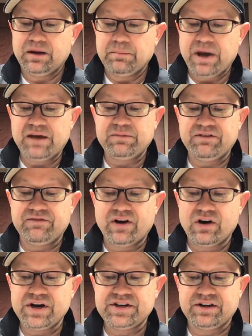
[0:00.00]
it may be
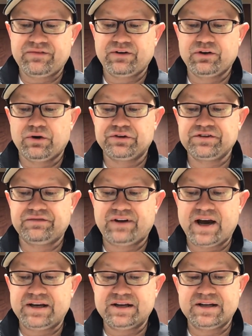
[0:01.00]
very difficult to
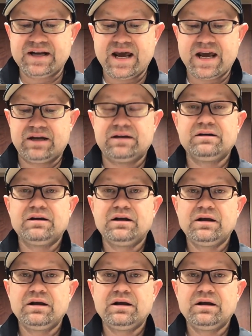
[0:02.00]
find a date.